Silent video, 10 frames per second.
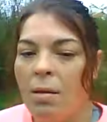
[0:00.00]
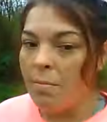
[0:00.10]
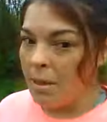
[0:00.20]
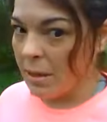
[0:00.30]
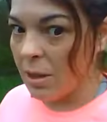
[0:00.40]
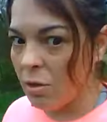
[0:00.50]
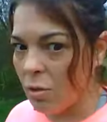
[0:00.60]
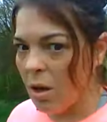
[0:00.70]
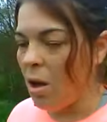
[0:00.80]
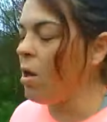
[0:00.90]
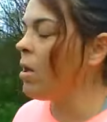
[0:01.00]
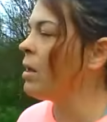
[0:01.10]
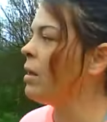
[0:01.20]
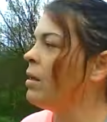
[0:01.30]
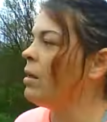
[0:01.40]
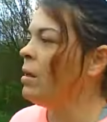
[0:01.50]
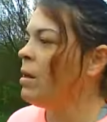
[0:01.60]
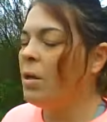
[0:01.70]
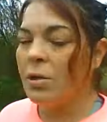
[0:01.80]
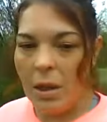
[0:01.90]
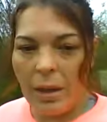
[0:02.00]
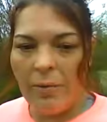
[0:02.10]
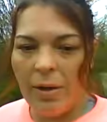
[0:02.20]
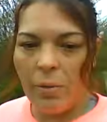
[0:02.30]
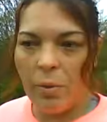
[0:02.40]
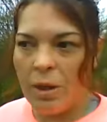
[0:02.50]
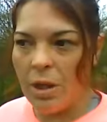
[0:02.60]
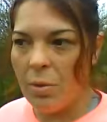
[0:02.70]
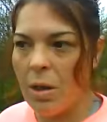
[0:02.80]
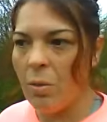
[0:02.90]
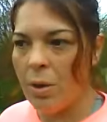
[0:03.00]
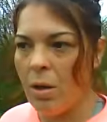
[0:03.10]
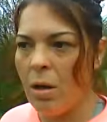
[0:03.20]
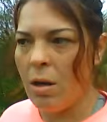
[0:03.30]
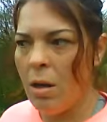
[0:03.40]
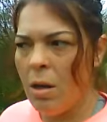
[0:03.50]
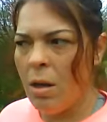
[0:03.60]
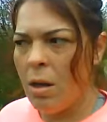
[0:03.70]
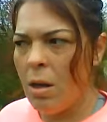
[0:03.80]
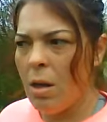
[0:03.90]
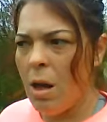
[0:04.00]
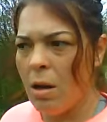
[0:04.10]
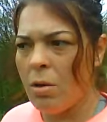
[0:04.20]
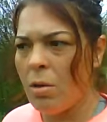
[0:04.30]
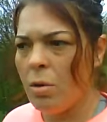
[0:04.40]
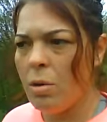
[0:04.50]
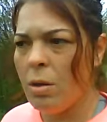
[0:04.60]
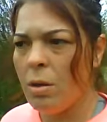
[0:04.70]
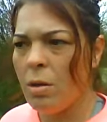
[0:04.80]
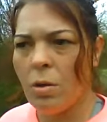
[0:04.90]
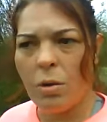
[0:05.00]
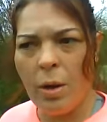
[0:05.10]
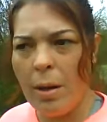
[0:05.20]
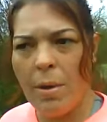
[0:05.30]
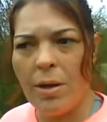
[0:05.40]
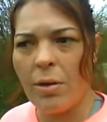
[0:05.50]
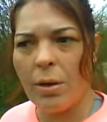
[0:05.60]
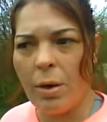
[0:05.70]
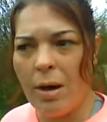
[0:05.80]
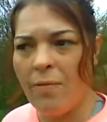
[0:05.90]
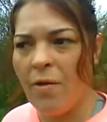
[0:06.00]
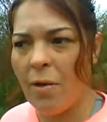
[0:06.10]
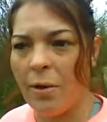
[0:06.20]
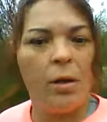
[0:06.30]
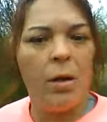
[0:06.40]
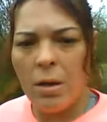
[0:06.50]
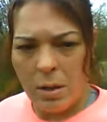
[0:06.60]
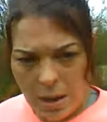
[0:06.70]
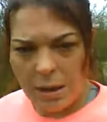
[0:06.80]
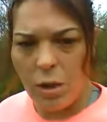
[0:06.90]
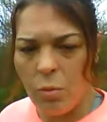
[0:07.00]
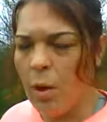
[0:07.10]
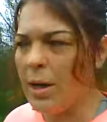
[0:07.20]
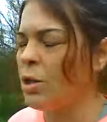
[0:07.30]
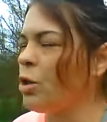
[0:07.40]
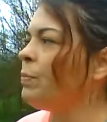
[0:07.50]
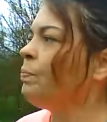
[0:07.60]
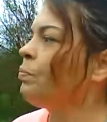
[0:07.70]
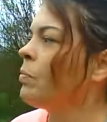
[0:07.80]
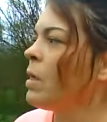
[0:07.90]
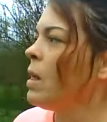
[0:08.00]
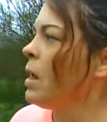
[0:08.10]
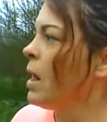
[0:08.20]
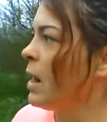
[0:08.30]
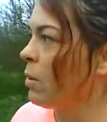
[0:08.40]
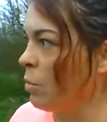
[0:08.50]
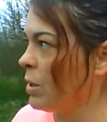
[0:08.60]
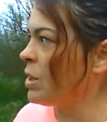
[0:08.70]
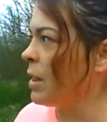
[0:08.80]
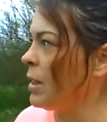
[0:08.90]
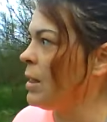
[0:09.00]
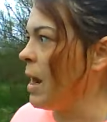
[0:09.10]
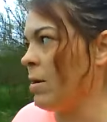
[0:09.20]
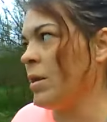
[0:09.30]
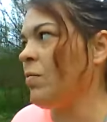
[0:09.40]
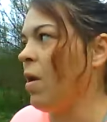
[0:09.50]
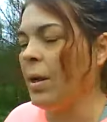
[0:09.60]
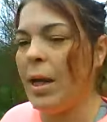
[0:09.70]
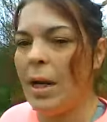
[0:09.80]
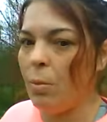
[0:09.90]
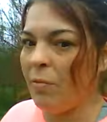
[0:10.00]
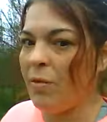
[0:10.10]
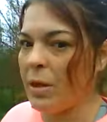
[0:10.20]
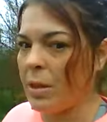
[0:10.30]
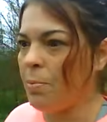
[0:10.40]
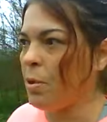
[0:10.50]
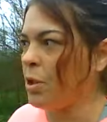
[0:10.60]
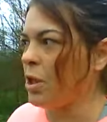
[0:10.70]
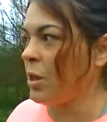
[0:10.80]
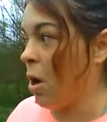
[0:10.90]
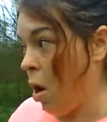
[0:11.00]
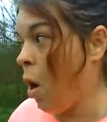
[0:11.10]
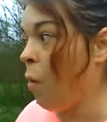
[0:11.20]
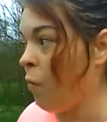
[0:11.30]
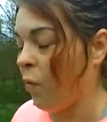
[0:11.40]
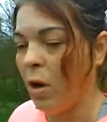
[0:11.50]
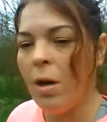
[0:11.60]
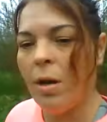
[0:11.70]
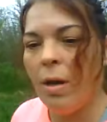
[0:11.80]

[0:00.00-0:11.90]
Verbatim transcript: My sister-in-law used to live here when she was with her uncle or grandmother and grandfather. That's who raised her. And originally, now it's fallen in and we're fixed to push it over.